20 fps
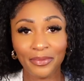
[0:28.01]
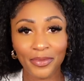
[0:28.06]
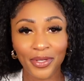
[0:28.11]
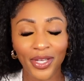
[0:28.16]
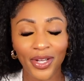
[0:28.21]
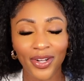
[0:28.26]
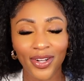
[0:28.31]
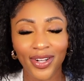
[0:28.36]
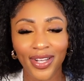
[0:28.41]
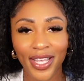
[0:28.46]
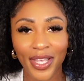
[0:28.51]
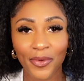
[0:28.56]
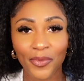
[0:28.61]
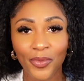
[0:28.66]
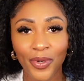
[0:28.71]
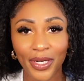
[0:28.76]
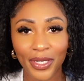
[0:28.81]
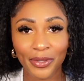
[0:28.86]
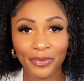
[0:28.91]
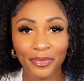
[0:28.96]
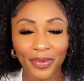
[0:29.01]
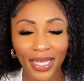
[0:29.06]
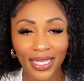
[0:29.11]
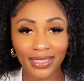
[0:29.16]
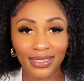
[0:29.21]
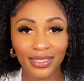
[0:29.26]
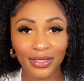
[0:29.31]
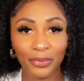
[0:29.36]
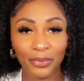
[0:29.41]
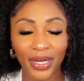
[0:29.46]
Y'all, and welcome
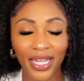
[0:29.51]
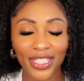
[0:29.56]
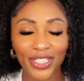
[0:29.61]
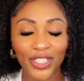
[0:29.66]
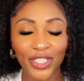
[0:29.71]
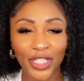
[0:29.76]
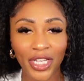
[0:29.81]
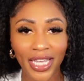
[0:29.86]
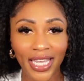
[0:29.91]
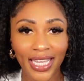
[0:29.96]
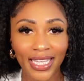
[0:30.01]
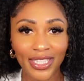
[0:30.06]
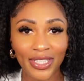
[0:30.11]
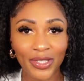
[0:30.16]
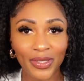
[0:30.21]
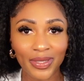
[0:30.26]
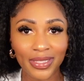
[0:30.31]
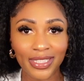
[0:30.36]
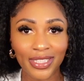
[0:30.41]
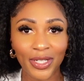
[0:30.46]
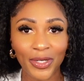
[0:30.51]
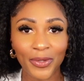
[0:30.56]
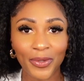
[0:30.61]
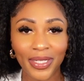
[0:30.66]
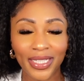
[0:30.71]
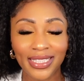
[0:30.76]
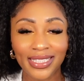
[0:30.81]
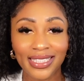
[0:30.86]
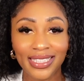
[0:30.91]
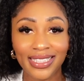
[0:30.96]
back to my channel. So
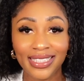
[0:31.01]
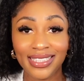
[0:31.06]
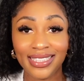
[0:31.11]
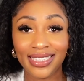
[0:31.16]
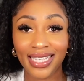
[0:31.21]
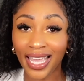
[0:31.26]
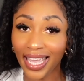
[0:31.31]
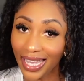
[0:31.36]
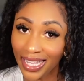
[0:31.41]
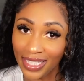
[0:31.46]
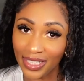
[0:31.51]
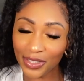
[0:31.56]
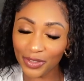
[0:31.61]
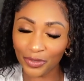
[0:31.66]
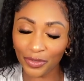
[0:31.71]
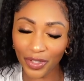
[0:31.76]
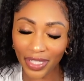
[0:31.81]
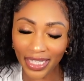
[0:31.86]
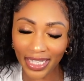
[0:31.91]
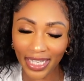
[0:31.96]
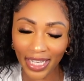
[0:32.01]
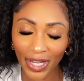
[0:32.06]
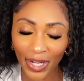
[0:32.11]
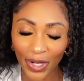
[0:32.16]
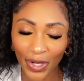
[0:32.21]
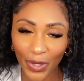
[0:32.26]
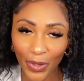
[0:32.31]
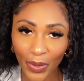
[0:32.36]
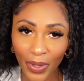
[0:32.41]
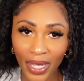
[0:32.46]
in today's
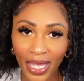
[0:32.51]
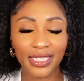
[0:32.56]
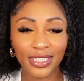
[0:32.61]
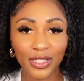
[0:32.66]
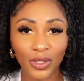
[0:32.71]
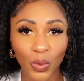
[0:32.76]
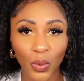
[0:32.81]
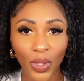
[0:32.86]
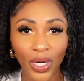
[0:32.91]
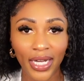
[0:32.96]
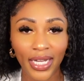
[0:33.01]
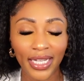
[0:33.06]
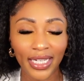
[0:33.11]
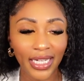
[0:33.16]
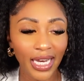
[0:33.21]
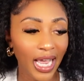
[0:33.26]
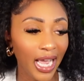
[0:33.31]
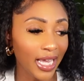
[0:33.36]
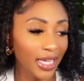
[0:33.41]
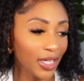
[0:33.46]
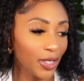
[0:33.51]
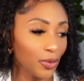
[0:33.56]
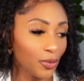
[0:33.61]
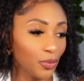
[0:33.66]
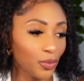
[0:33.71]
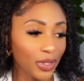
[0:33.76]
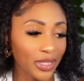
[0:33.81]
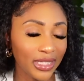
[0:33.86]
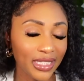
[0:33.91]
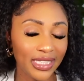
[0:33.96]
video, this one I can
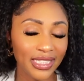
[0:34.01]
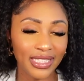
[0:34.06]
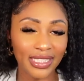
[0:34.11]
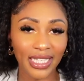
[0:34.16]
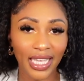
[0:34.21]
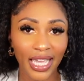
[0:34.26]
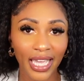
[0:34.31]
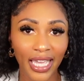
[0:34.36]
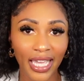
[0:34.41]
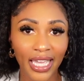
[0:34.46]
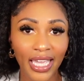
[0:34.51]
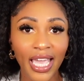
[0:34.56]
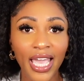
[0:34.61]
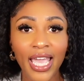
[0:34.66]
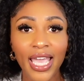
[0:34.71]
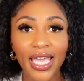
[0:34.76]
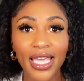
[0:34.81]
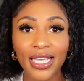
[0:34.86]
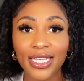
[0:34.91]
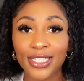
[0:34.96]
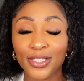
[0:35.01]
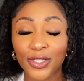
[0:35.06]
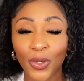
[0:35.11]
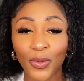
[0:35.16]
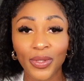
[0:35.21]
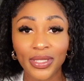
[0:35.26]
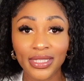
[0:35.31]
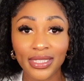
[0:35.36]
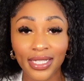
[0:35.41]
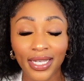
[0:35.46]
really say is
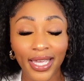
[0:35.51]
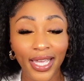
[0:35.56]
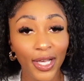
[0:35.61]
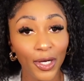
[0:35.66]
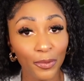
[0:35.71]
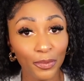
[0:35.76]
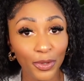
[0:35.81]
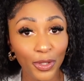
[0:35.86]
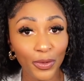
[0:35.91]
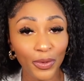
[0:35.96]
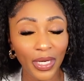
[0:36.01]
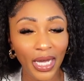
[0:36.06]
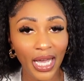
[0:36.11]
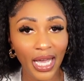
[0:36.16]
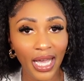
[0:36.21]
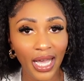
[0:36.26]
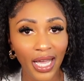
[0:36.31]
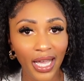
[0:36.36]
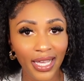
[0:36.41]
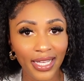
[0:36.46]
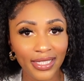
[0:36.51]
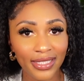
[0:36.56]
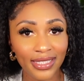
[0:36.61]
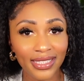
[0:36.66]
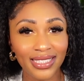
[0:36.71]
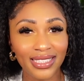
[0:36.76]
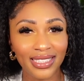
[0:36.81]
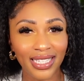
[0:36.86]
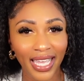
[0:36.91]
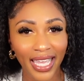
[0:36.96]
going to help you guys
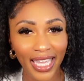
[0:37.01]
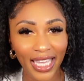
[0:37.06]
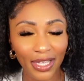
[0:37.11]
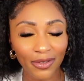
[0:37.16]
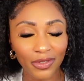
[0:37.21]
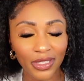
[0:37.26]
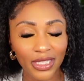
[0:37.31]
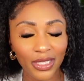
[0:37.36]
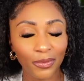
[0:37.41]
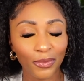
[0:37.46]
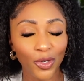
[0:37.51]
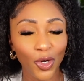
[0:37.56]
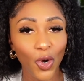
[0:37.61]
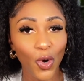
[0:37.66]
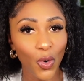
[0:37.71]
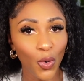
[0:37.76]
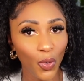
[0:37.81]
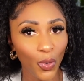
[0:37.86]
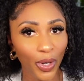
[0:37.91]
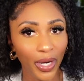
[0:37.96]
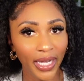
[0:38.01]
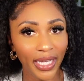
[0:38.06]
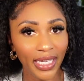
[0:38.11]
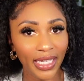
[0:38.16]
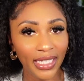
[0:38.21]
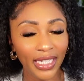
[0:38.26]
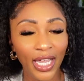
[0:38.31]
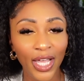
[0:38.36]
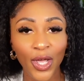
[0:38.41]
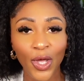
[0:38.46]
save some
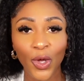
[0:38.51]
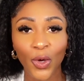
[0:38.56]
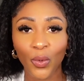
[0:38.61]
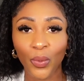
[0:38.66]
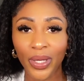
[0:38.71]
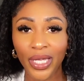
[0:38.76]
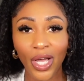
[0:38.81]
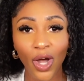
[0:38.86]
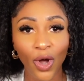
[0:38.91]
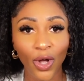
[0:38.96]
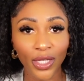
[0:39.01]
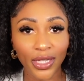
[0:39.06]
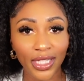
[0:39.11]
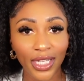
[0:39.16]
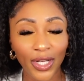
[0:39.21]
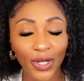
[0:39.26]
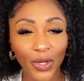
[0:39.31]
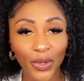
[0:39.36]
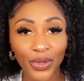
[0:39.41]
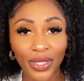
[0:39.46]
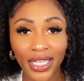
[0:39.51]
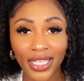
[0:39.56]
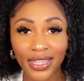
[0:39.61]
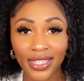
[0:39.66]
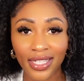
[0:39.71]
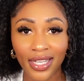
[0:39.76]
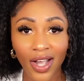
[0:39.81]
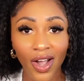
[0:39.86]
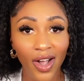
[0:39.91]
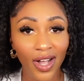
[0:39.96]
coin. We all know that
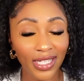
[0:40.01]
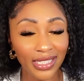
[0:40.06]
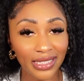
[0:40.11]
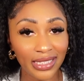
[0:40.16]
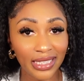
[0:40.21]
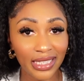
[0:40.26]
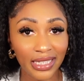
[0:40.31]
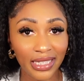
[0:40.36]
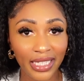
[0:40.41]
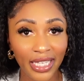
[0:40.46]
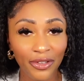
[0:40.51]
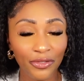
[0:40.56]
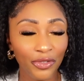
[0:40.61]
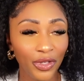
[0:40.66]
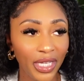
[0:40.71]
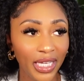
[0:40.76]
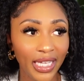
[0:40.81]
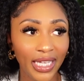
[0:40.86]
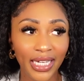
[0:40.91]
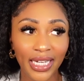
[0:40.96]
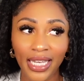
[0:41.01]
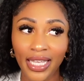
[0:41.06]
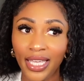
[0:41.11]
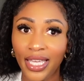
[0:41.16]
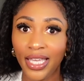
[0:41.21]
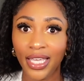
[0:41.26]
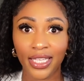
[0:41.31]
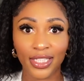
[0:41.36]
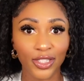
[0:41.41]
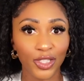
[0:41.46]
the cost of living
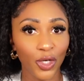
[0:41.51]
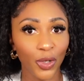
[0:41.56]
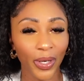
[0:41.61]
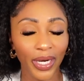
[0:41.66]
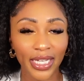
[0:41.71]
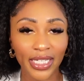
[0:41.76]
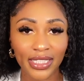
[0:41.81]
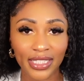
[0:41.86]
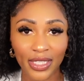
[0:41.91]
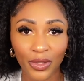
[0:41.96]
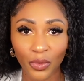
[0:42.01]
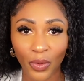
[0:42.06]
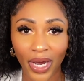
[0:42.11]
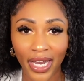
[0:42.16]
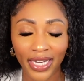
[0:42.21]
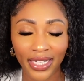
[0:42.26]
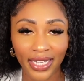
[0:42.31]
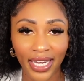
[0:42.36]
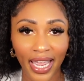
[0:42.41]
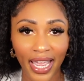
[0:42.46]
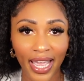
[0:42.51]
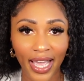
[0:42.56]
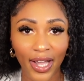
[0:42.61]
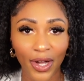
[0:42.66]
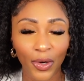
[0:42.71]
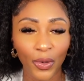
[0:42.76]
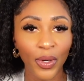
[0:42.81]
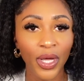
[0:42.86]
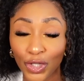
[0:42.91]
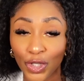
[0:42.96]
is crazy right
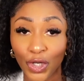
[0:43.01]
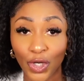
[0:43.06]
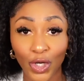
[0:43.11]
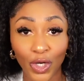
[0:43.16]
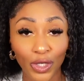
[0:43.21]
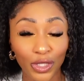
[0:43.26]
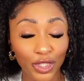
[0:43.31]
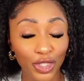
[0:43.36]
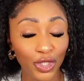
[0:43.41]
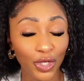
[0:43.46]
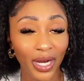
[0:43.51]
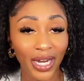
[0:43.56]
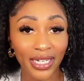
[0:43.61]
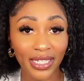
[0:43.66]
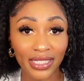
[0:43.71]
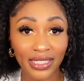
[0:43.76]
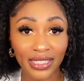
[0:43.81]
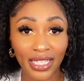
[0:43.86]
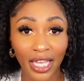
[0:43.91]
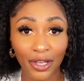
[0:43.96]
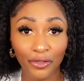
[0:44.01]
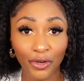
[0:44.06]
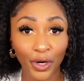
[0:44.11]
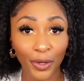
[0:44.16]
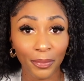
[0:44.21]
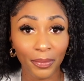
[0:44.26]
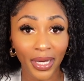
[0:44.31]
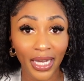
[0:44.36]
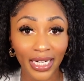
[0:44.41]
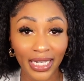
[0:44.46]
now. Your girl is trying to save
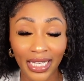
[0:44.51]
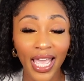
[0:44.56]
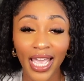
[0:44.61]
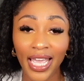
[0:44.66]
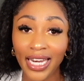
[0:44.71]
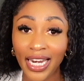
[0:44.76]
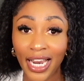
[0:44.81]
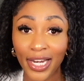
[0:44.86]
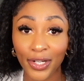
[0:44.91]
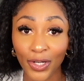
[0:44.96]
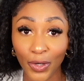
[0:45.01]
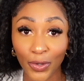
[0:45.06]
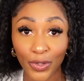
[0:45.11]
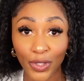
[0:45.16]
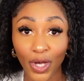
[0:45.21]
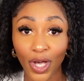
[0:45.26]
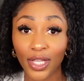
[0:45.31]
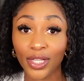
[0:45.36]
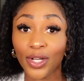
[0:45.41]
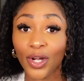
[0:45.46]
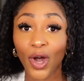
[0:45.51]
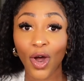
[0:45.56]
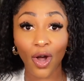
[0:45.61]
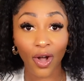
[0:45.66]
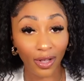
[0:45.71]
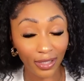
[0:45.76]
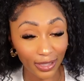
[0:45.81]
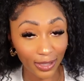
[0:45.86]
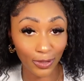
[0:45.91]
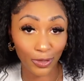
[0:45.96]
her money, and I know y'all are
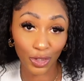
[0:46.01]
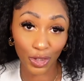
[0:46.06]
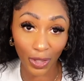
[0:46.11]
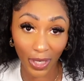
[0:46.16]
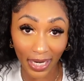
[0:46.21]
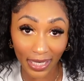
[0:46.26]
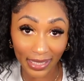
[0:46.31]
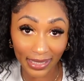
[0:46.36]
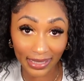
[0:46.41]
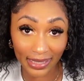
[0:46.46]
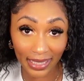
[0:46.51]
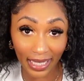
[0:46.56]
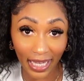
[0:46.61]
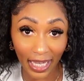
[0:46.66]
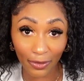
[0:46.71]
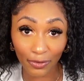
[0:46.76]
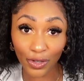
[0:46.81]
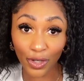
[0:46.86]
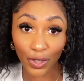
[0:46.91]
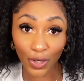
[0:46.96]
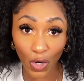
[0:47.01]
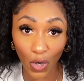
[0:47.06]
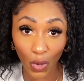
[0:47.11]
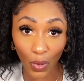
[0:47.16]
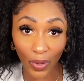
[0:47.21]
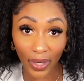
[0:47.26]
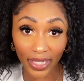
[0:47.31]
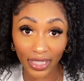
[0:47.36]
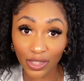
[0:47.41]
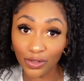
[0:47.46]
also trying to save your
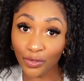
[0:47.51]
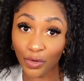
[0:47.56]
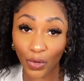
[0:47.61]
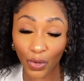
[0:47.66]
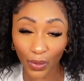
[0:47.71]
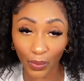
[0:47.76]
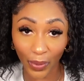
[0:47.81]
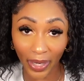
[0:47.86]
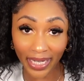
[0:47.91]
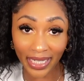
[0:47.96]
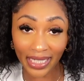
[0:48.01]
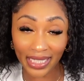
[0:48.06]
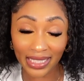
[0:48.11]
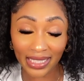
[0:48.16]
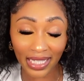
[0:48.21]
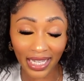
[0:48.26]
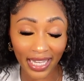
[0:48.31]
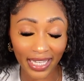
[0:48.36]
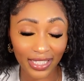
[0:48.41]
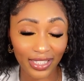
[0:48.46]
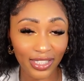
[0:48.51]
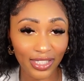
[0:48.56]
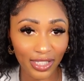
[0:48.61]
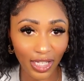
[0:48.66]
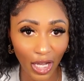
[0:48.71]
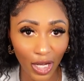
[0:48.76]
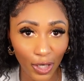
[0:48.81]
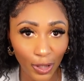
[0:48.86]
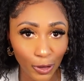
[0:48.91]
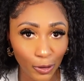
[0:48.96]
coins for a rainy day.
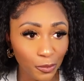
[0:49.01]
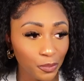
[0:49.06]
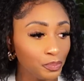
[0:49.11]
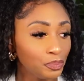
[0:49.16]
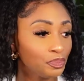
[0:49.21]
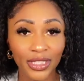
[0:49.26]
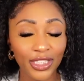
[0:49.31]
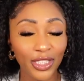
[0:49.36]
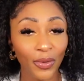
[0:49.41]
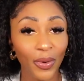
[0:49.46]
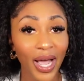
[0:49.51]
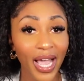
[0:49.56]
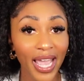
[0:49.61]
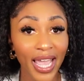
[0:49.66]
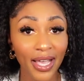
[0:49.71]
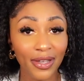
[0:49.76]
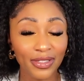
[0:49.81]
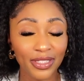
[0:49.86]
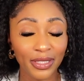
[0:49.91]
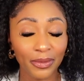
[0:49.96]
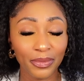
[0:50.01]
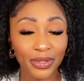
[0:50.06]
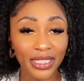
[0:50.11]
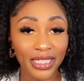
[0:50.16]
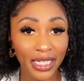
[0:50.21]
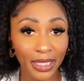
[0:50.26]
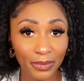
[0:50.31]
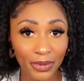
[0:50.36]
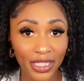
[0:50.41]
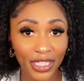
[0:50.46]
So I have some
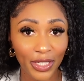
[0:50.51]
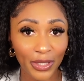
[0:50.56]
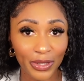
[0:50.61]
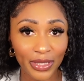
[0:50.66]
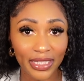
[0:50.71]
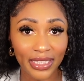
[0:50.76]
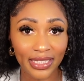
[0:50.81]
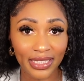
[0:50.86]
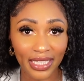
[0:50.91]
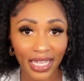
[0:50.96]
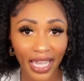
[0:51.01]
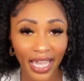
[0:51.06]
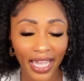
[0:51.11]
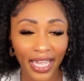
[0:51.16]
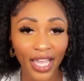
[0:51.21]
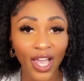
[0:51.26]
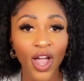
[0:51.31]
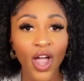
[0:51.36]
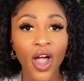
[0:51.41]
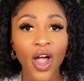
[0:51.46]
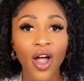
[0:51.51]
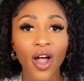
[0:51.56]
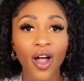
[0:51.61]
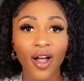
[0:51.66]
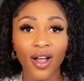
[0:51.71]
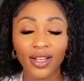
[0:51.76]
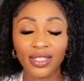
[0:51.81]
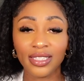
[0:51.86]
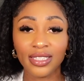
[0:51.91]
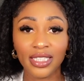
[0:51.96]
tips here today
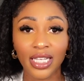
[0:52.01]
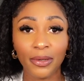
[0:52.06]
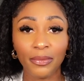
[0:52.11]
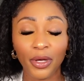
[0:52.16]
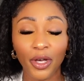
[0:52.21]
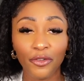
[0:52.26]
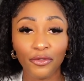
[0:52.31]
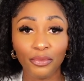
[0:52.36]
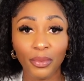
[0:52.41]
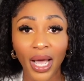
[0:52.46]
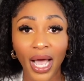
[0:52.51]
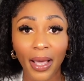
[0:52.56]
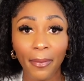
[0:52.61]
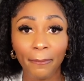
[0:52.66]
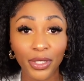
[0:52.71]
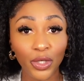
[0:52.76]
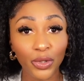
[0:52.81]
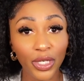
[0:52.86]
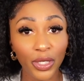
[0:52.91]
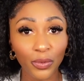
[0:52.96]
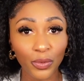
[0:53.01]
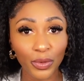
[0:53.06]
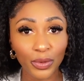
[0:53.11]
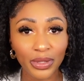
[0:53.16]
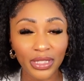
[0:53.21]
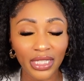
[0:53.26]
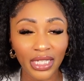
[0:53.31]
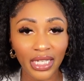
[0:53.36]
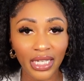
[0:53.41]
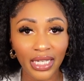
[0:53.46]
on some of my beauty
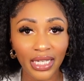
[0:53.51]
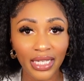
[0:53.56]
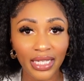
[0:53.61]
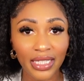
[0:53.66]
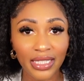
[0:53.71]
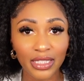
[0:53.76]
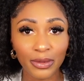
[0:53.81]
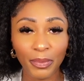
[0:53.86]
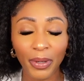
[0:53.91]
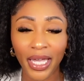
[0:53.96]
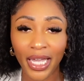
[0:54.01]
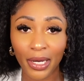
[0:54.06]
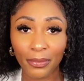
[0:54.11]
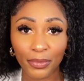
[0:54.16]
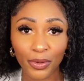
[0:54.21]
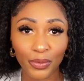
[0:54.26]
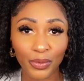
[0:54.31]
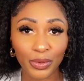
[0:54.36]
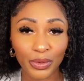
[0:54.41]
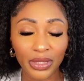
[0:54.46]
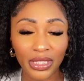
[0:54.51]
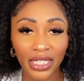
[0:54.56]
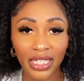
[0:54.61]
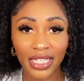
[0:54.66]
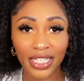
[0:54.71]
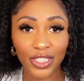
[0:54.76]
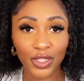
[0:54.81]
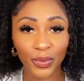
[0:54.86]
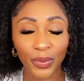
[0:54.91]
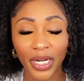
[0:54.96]
routines, pamper
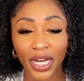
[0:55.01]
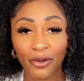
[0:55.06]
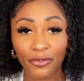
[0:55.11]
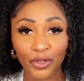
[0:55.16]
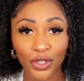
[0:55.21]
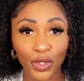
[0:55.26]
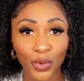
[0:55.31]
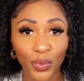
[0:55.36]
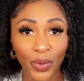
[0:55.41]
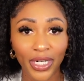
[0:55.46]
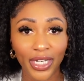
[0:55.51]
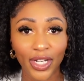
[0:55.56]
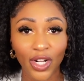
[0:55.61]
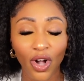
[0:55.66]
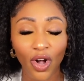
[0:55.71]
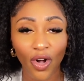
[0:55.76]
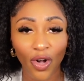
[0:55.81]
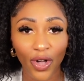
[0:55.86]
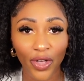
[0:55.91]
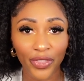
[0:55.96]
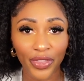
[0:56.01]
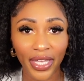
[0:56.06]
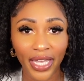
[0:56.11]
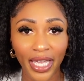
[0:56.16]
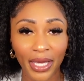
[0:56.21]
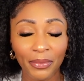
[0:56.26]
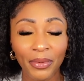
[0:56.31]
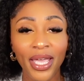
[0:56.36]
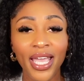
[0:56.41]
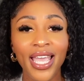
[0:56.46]
routines, whatever you want to call
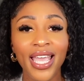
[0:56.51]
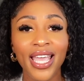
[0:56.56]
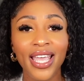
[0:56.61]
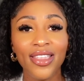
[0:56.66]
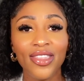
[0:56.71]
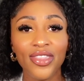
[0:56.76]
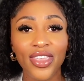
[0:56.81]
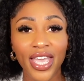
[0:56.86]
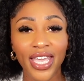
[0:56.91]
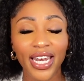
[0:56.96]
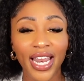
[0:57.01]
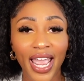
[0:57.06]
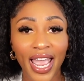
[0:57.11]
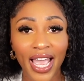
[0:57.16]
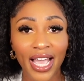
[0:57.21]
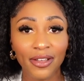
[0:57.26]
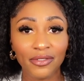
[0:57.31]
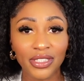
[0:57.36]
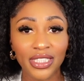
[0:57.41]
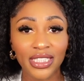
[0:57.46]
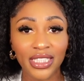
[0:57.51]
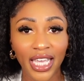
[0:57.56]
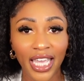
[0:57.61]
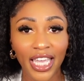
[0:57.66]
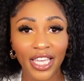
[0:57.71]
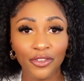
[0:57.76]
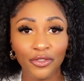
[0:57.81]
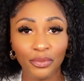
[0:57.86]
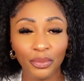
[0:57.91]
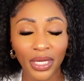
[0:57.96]
them, that have
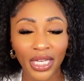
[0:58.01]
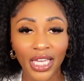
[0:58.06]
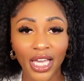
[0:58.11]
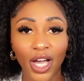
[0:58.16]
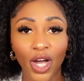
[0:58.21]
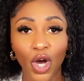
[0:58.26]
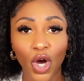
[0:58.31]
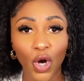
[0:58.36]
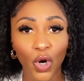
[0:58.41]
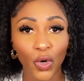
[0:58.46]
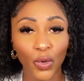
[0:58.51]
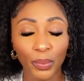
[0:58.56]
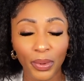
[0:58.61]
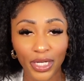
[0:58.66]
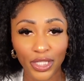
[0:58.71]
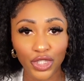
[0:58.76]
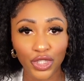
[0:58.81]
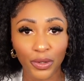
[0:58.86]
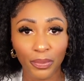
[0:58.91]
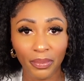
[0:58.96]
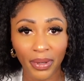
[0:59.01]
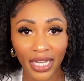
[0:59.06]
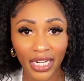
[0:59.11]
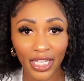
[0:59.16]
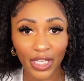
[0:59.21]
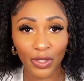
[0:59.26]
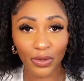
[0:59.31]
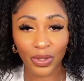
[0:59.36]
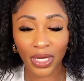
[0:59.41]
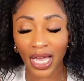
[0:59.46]
saved me a whole bunch of
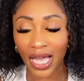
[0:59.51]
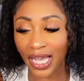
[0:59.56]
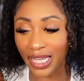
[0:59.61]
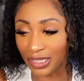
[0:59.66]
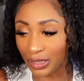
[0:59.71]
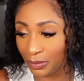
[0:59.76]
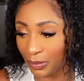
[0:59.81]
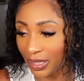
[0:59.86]
money, you guys,